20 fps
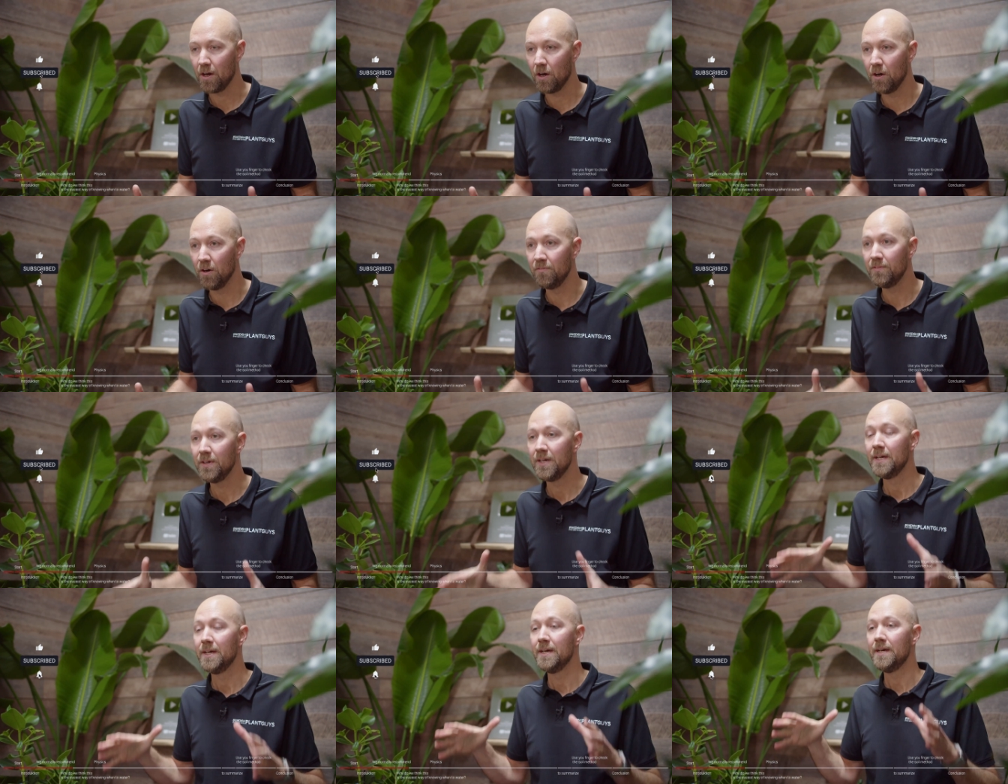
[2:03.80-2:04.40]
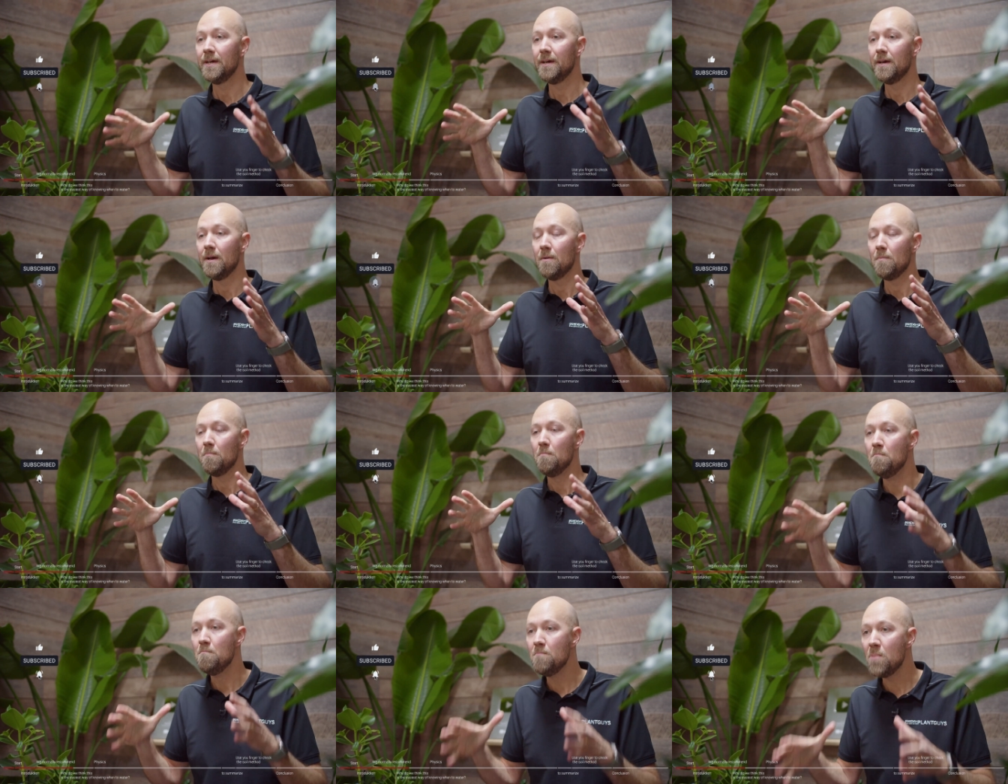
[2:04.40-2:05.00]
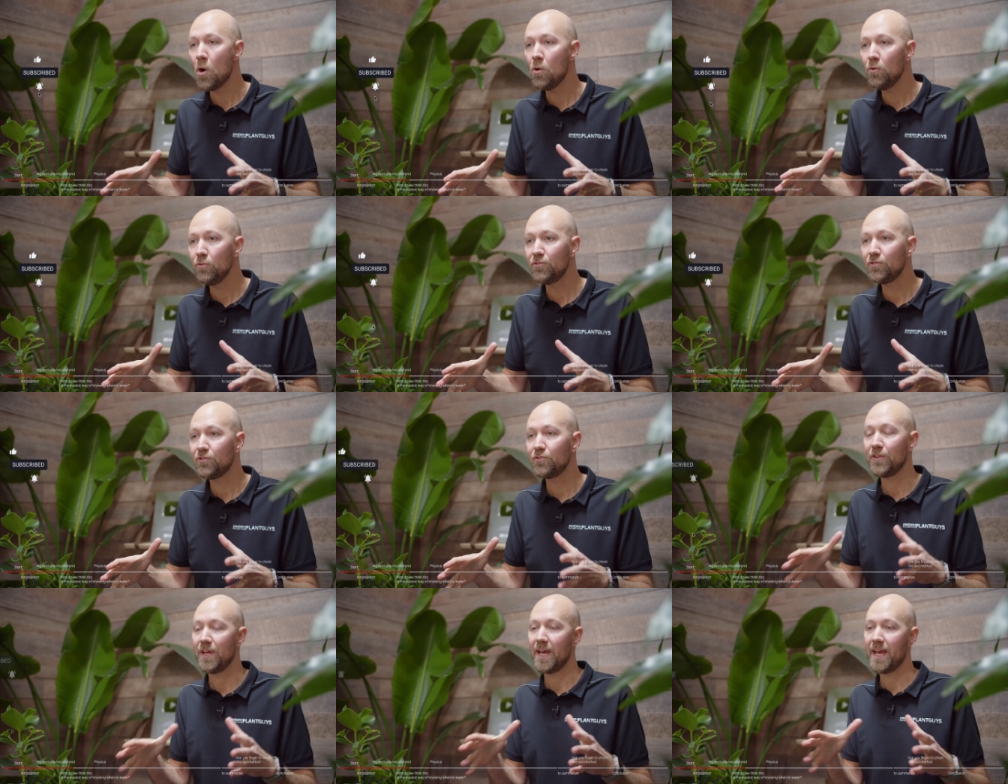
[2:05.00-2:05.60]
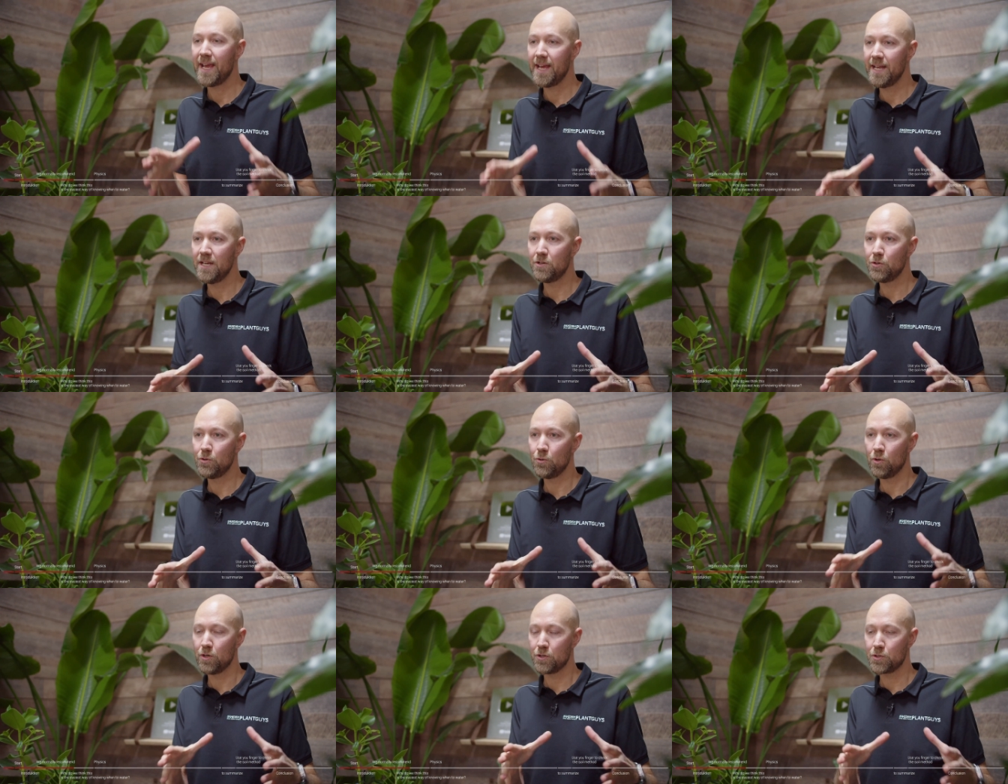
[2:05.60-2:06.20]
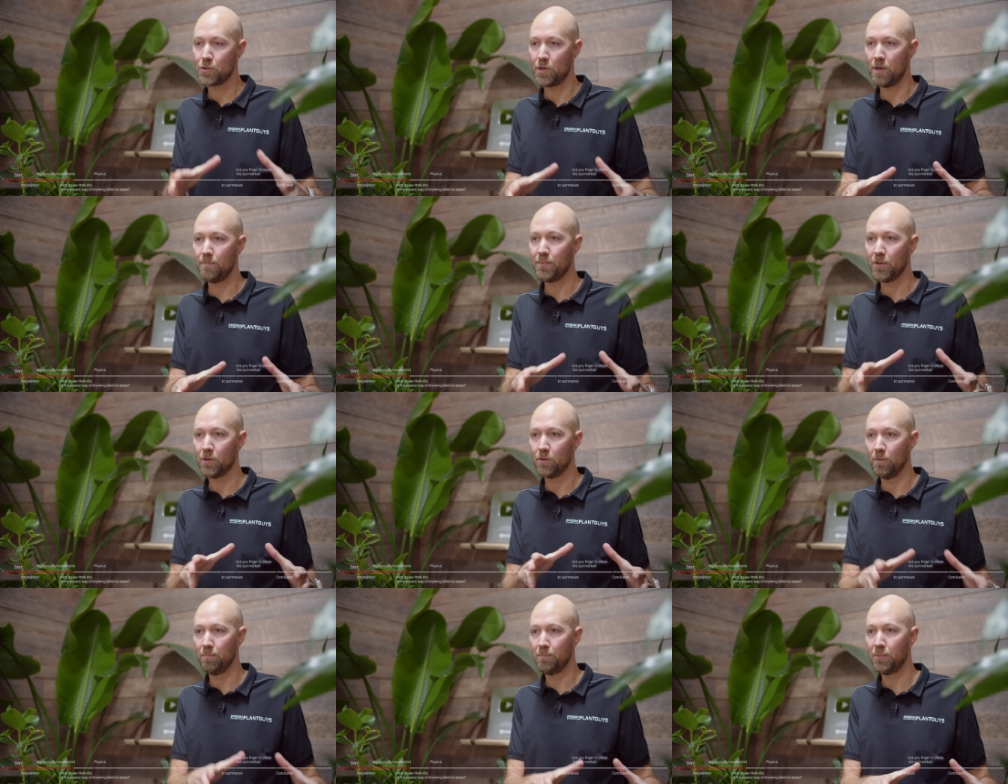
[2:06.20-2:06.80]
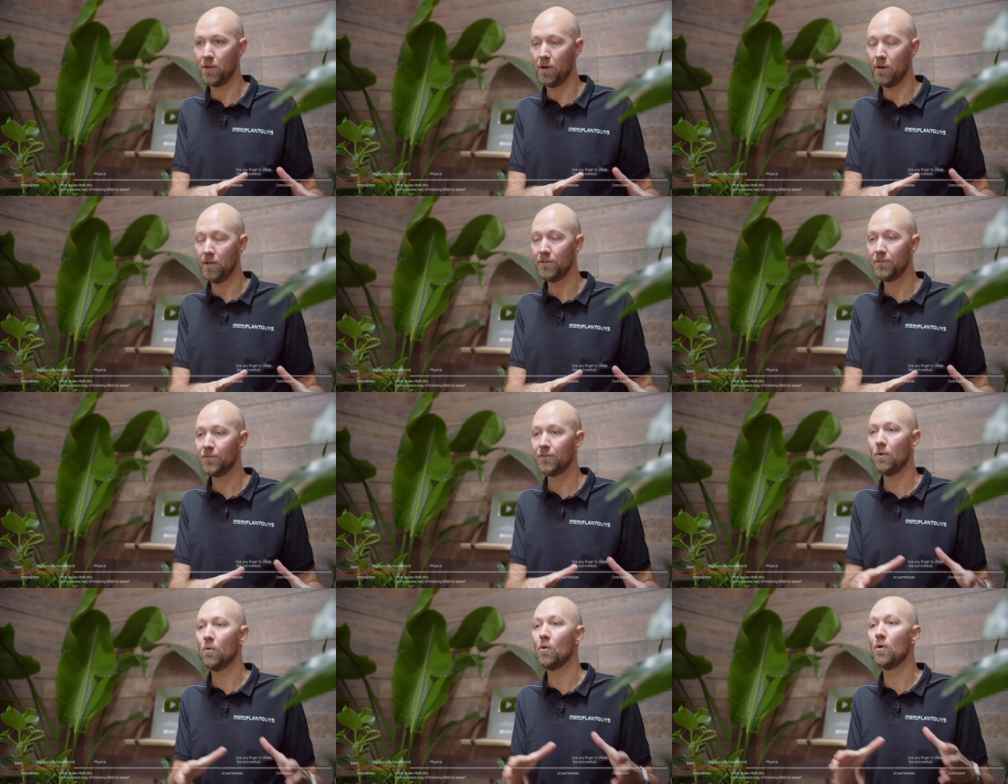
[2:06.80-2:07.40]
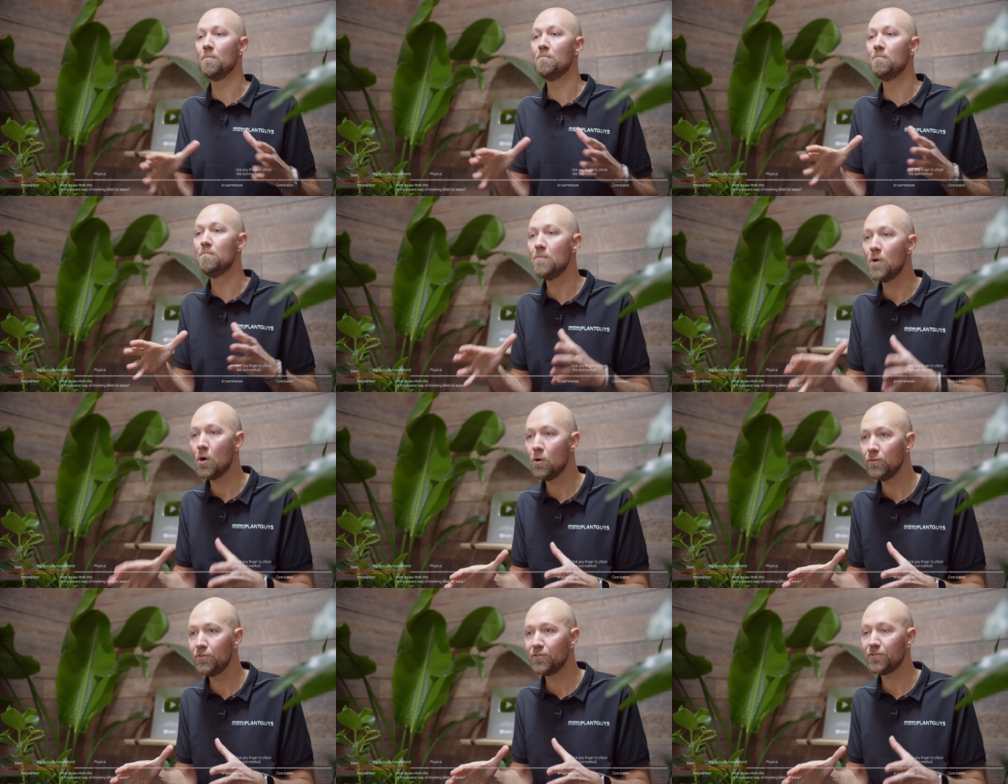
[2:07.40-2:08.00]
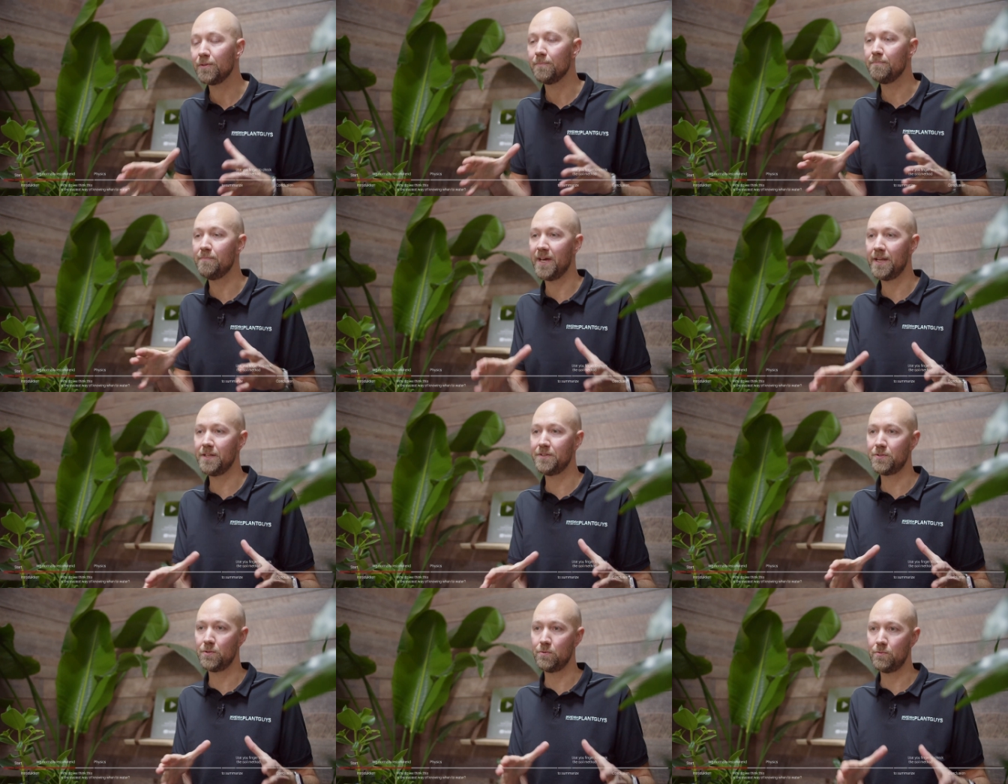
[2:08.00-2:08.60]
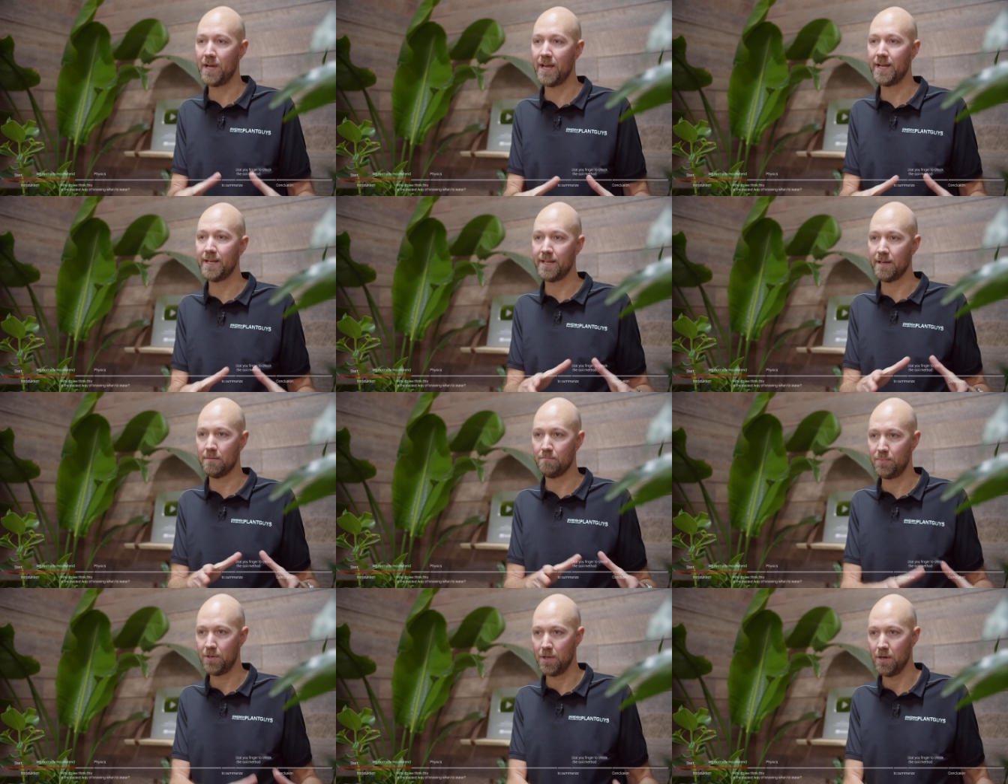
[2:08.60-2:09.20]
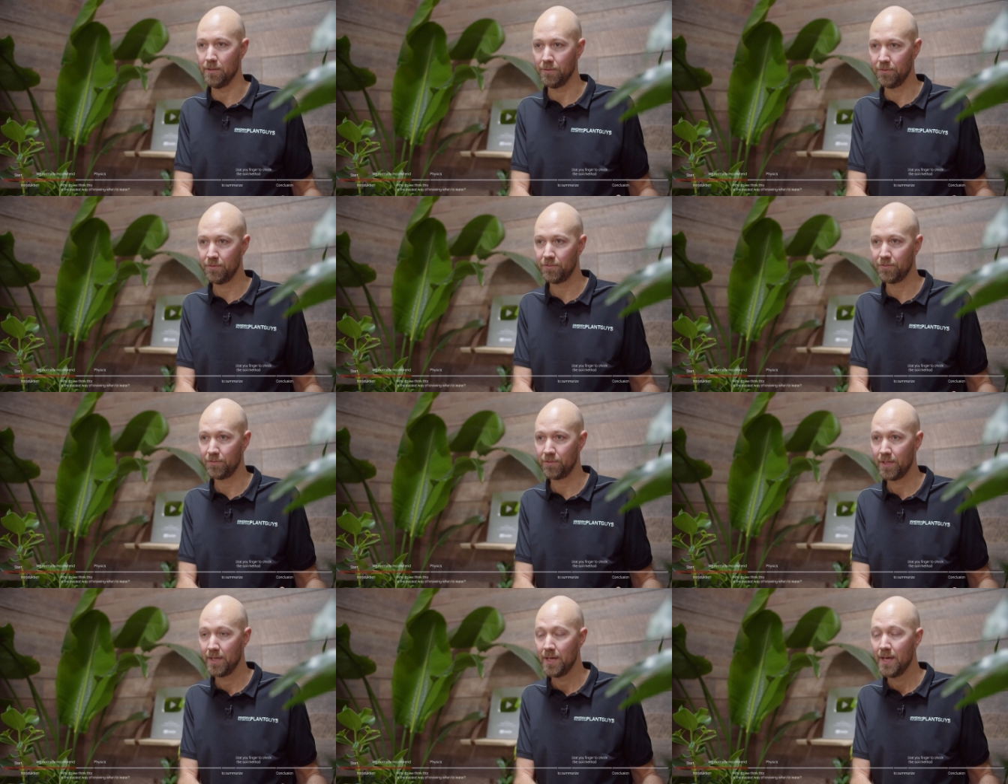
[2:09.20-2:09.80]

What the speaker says: of most indoor tropical plants or most Mediterranean plants.